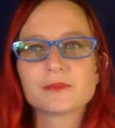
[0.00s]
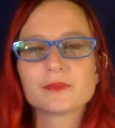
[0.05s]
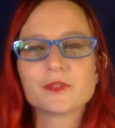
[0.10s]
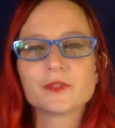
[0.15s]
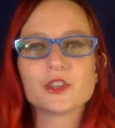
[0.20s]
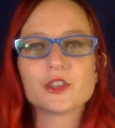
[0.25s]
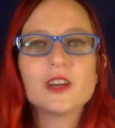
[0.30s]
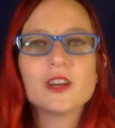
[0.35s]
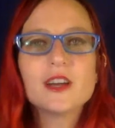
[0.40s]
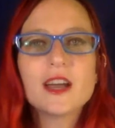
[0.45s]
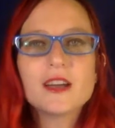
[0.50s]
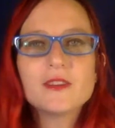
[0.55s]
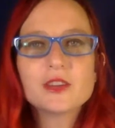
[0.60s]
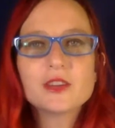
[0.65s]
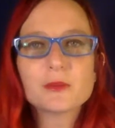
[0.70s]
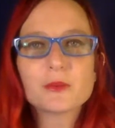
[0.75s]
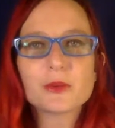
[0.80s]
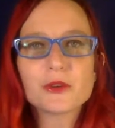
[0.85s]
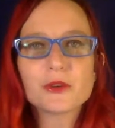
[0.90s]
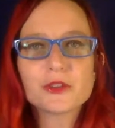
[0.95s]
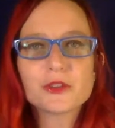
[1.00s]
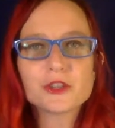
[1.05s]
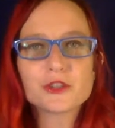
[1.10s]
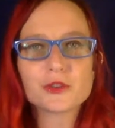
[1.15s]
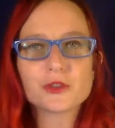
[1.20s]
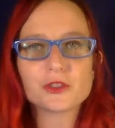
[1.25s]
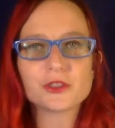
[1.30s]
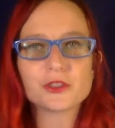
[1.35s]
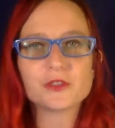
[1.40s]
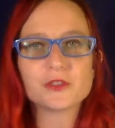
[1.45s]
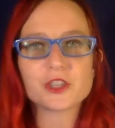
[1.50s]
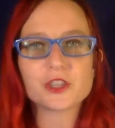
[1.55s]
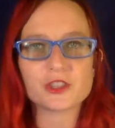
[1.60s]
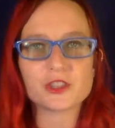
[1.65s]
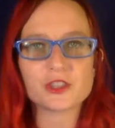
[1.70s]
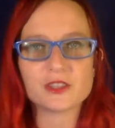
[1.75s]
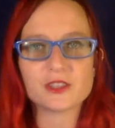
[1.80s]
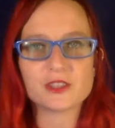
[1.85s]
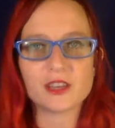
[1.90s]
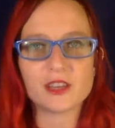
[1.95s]
having a birth control
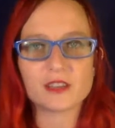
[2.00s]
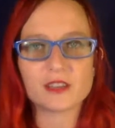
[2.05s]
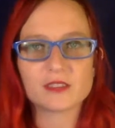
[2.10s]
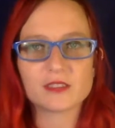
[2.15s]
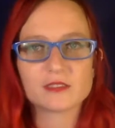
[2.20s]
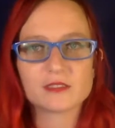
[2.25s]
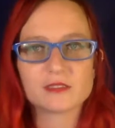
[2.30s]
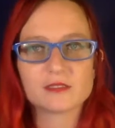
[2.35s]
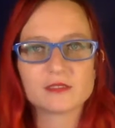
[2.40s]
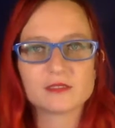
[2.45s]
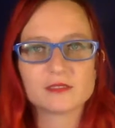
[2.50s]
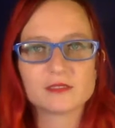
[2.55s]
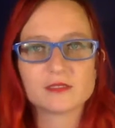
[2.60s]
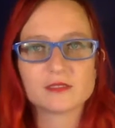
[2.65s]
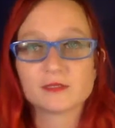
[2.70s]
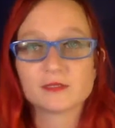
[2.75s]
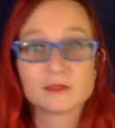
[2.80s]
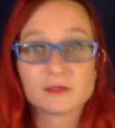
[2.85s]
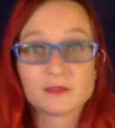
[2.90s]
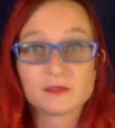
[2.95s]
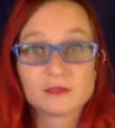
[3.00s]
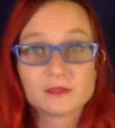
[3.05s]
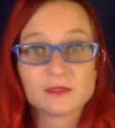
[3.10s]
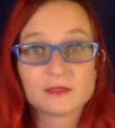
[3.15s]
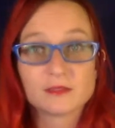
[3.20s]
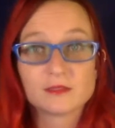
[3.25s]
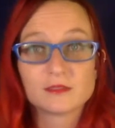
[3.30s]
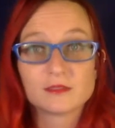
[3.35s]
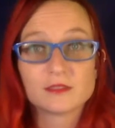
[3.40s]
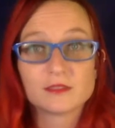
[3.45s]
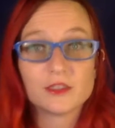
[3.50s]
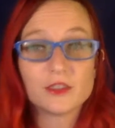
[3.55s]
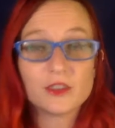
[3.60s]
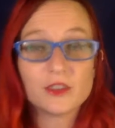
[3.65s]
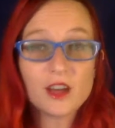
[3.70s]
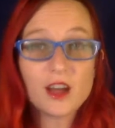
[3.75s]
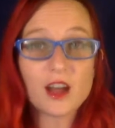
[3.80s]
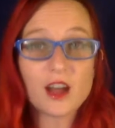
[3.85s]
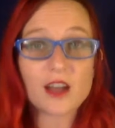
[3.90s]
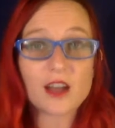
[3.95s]
deficiency. You're
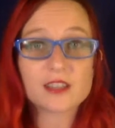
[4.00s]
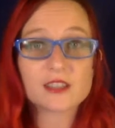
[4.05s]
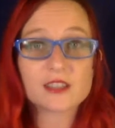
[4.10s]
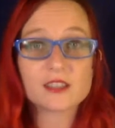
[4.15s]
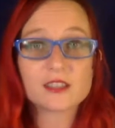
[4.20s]
not.